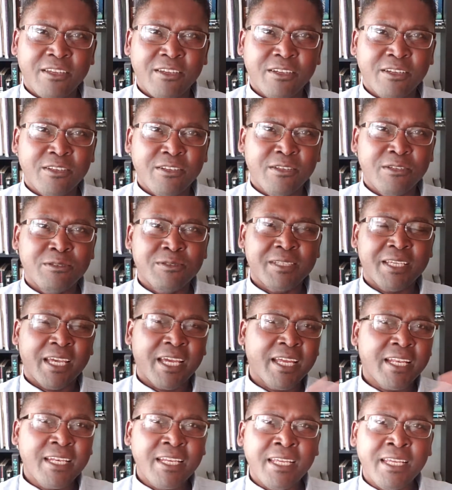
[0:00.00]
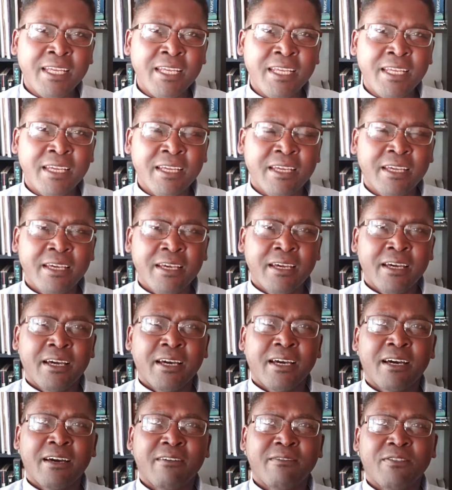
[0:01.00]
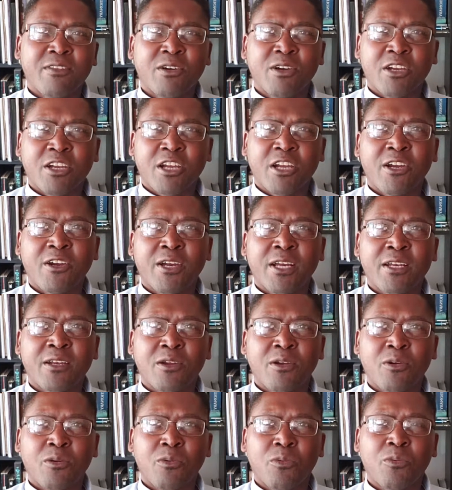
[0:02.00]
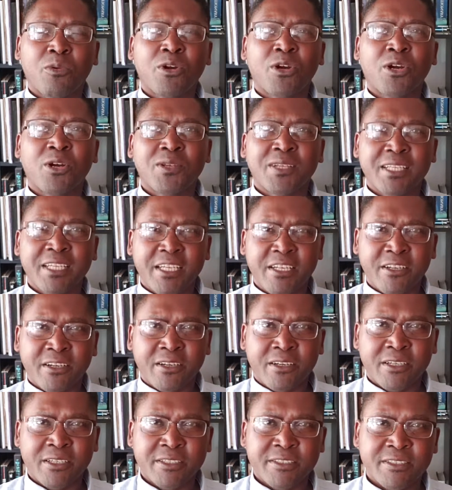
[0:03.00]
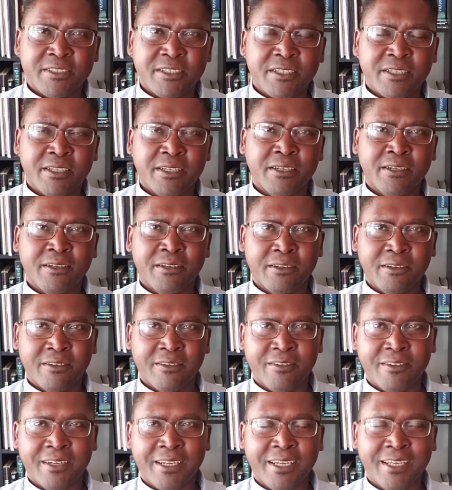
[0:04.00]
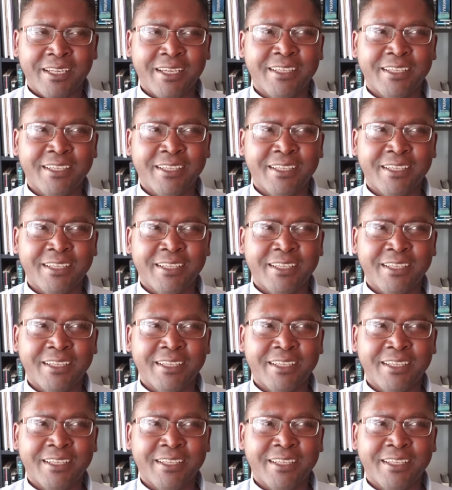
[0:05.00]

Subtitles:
You can use any of the current world leaders, right?